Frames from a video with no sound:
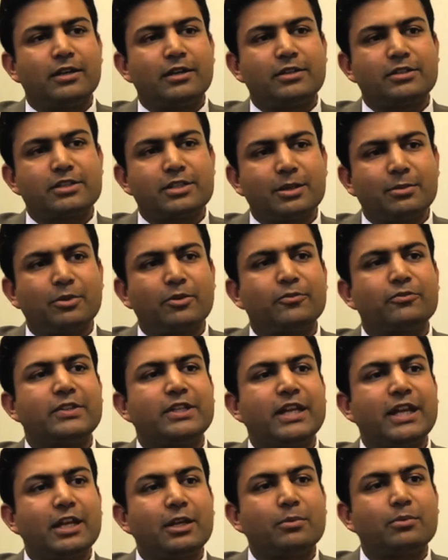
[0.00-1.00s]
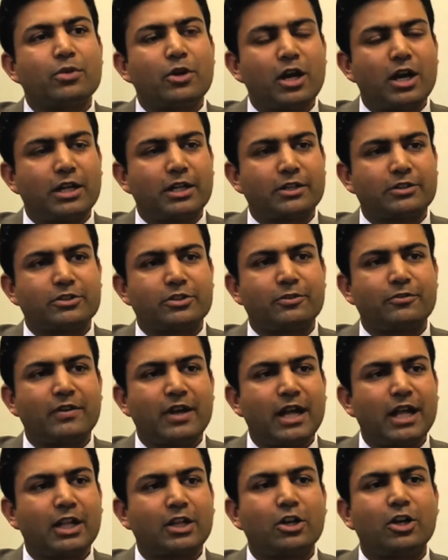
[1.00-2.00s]
some of the end products of
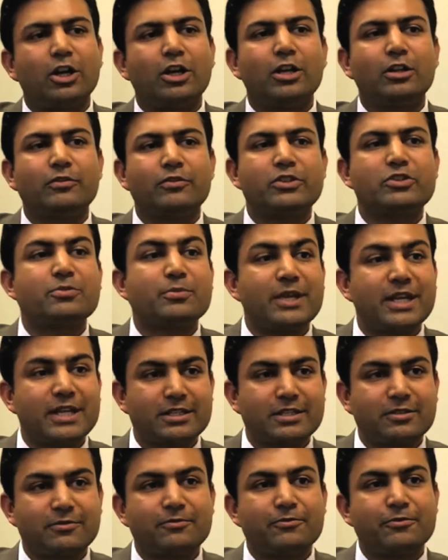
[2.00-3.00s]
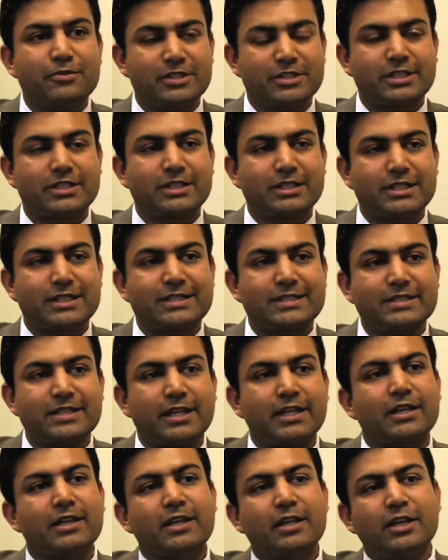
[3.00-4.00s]
alcohol, which makes them physically
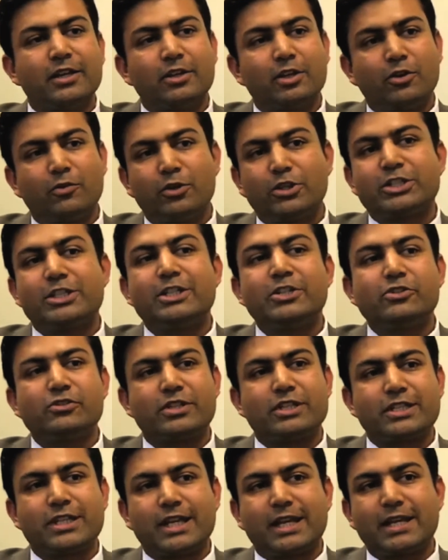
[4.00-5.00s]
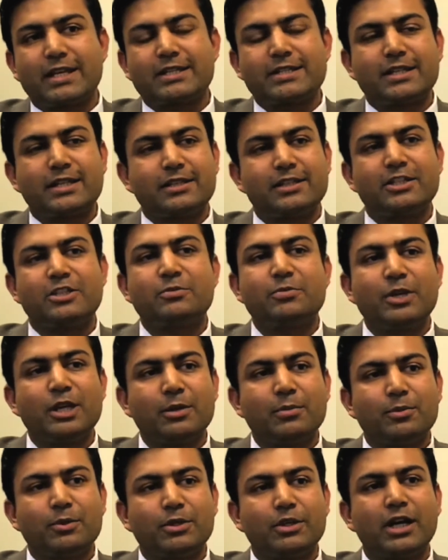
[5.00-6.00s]
sick. Now, what's interesting is that these
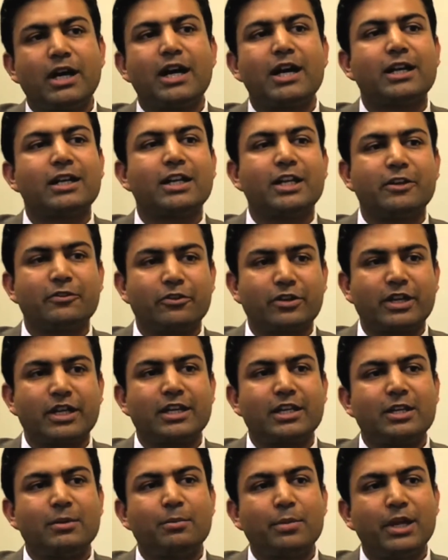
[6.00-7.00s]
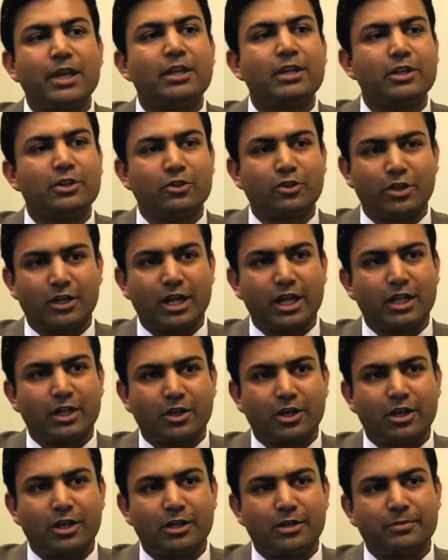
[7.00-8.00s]
people hardly ever get dependent on
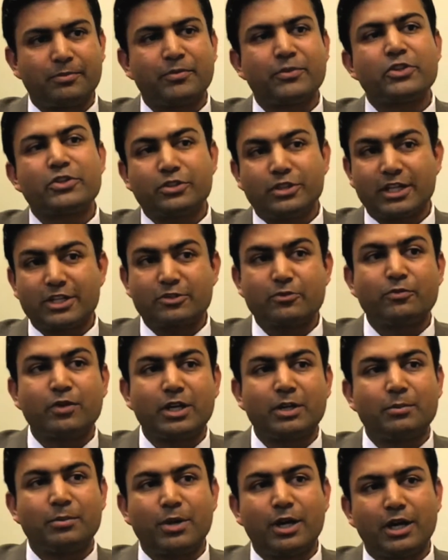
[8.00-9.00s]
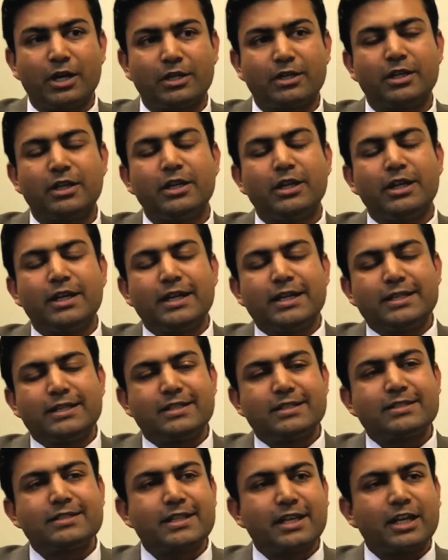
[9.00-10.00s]
alcohol. So that's one part.
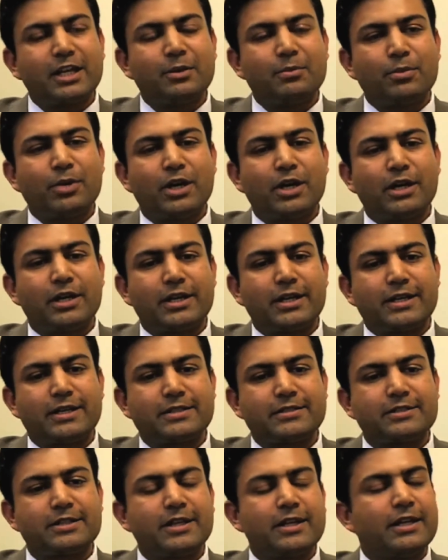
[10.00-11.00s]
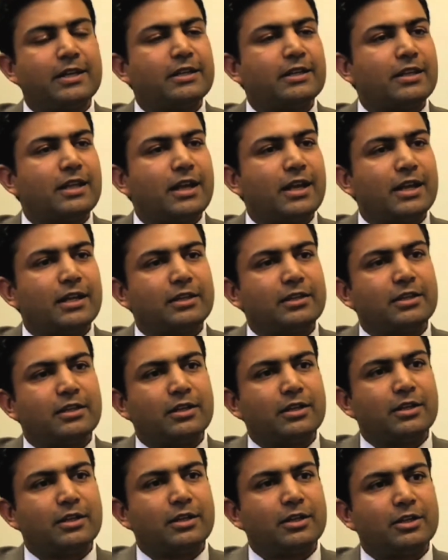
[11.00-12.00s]
The second part is that
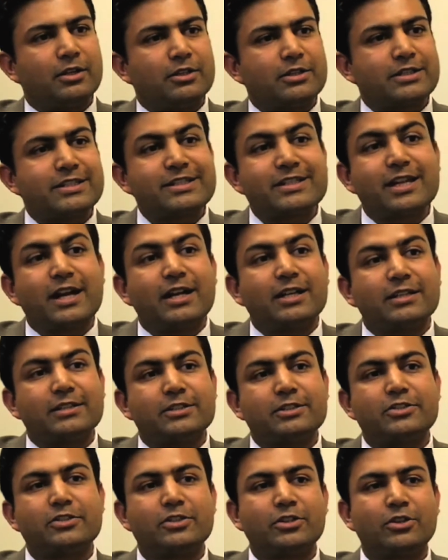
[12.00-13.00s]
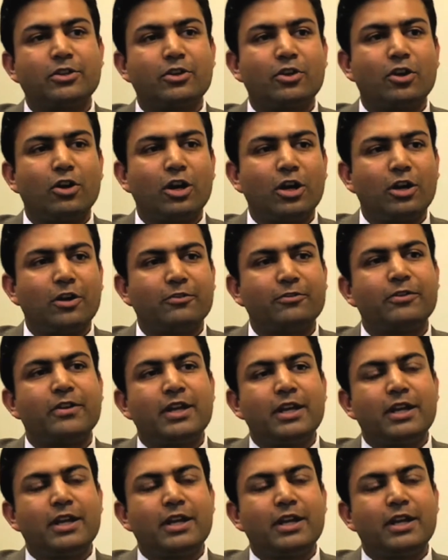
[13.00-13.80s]
sons of